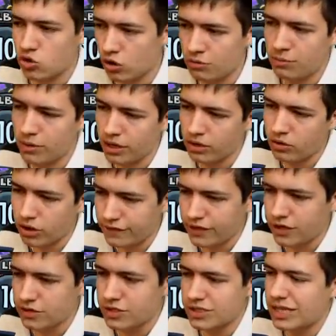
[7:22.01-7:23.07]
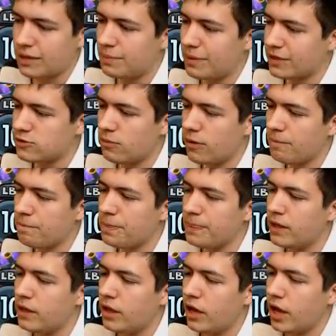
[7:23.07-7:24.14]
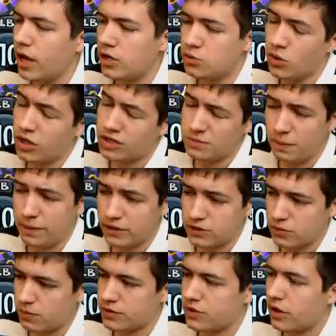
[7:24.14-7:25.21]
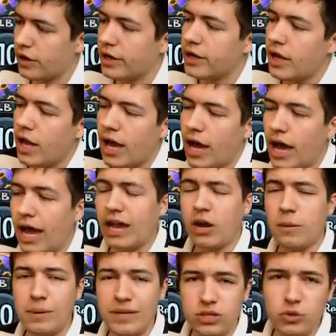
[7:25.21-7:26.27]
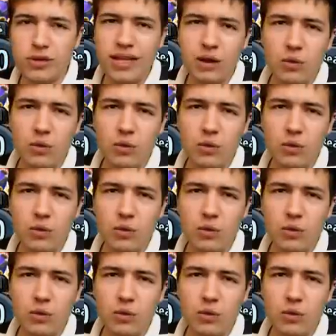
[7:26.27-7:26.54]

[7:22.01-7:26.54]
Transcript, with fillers: normal Minecraft videos instead of Pixelmon, as well as my Pixelmon, sorry, and I'll be doing